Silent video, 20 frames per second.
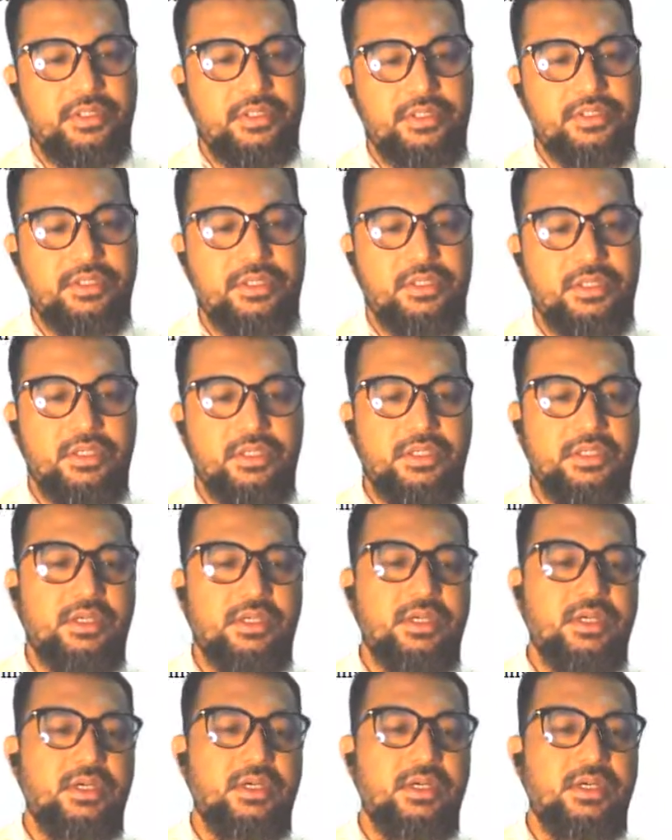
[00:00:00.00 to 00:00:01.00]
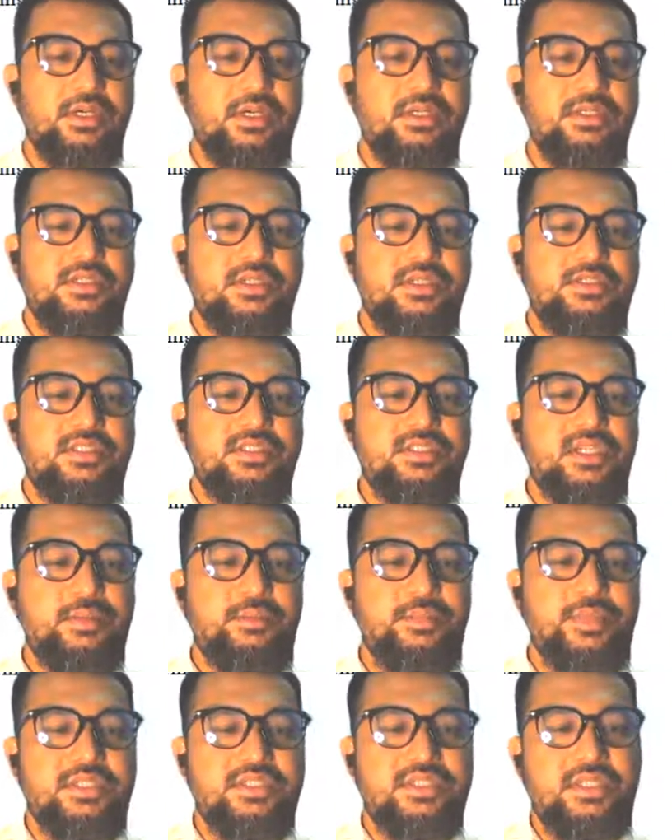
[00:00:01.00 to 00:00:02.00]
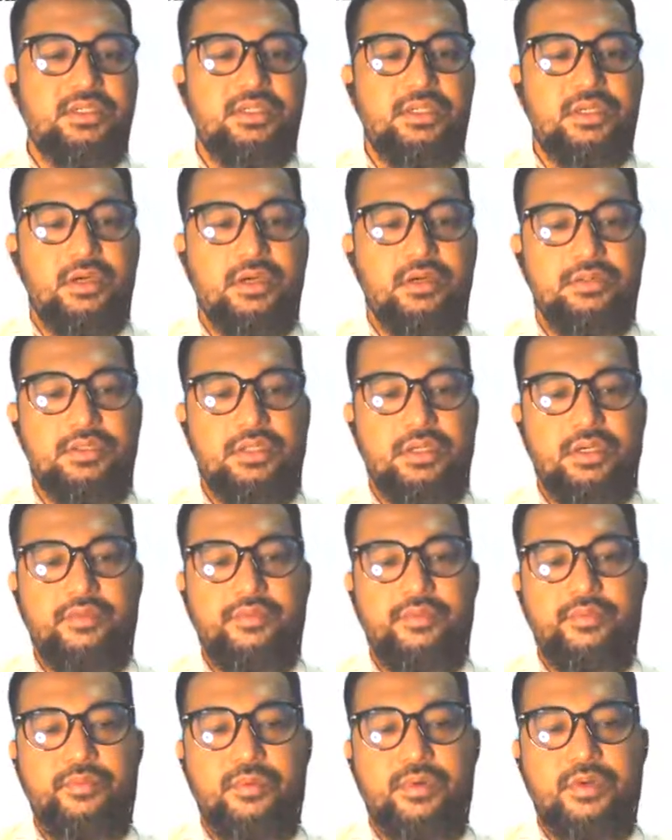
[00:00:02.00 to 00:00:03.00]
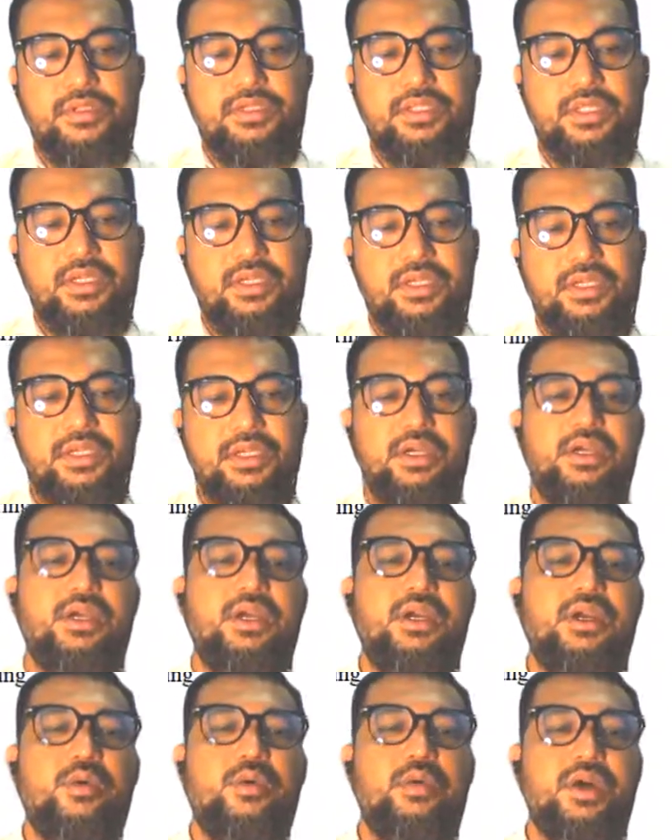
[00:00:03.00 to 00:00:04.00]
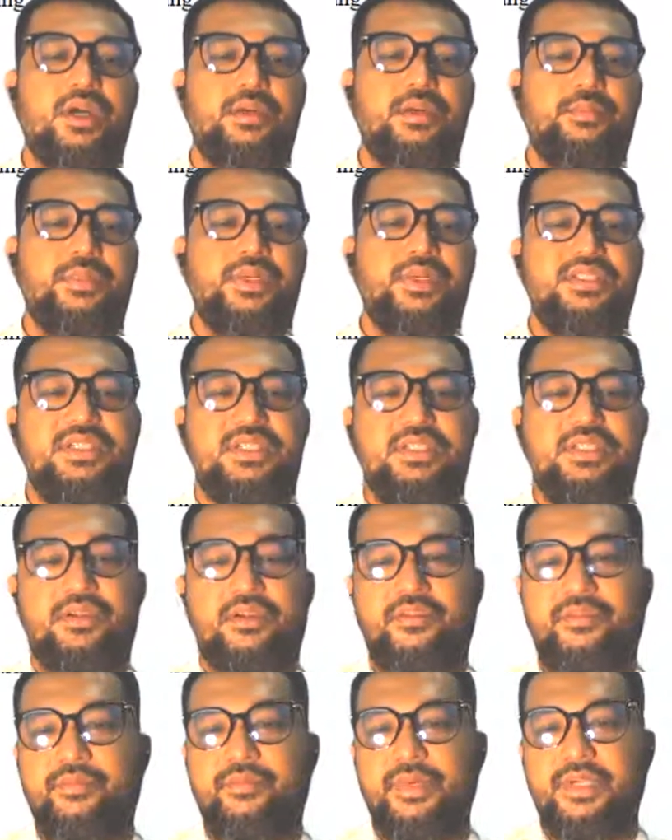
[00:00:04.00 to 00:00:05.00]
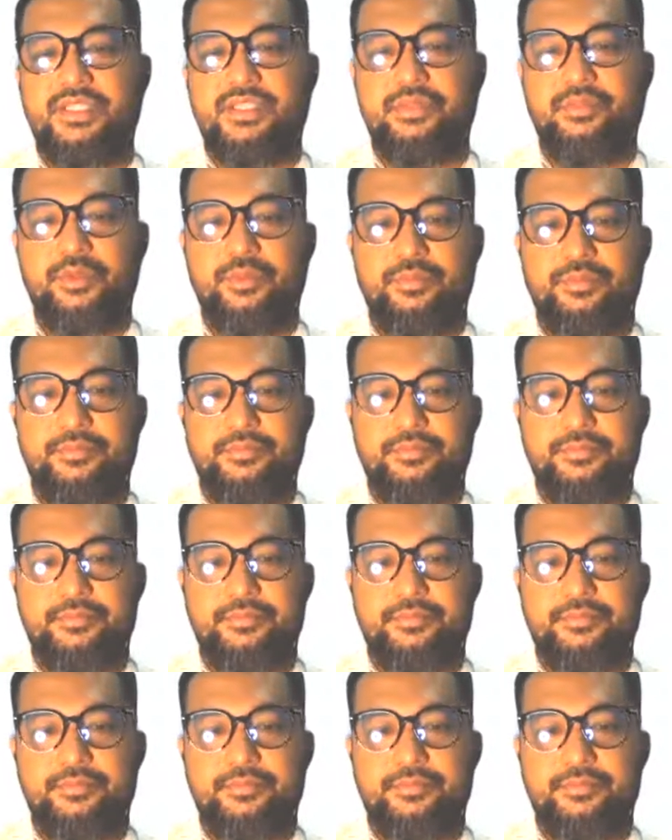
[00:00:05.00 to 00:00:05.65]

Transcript: It's 39% out of 41% of maximum.